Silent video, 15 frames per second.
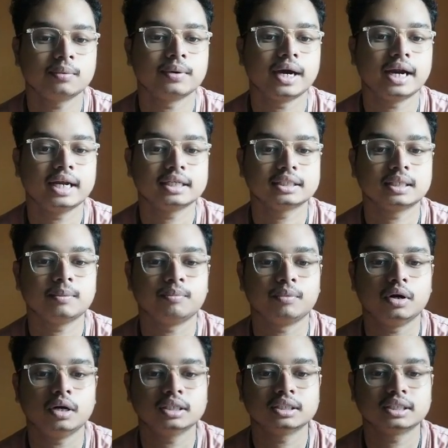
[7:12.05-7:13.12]
whereas the
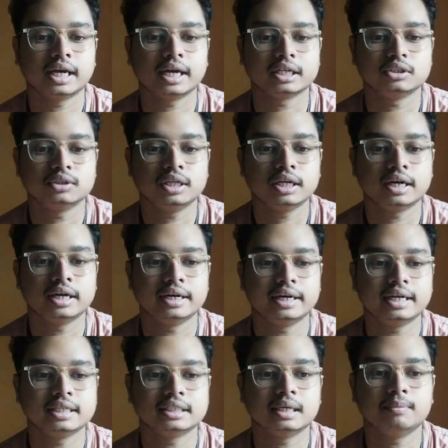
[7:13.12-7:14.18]
bonds actually
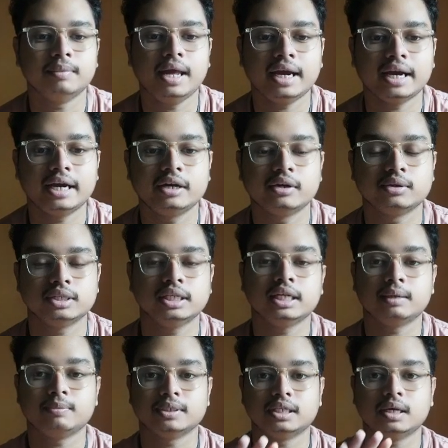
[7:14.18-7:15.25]
contains the black hydrogen,
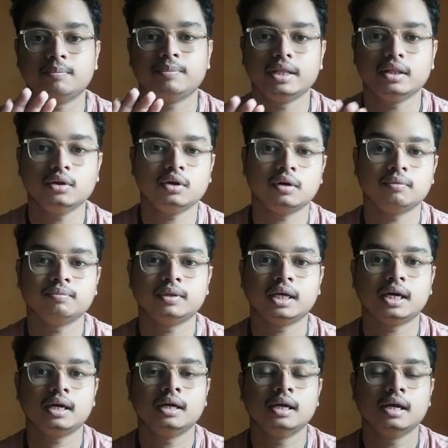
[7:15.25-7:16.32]
that means the below of
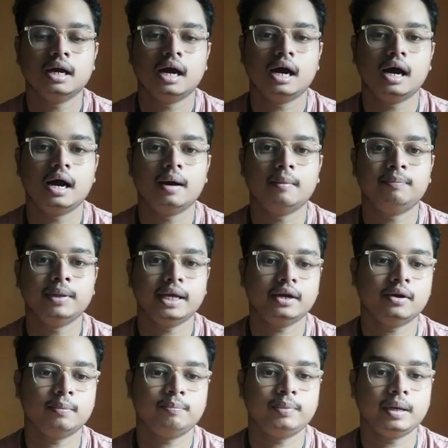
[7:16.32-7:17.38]
the
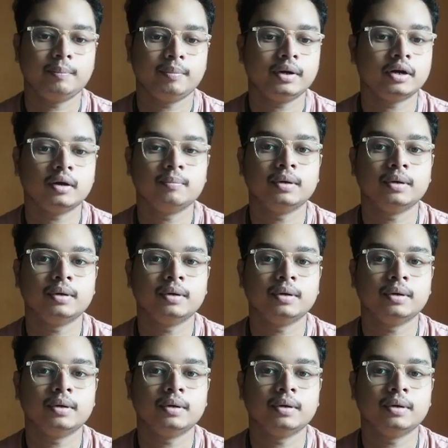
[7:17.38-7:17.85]
plane of paper or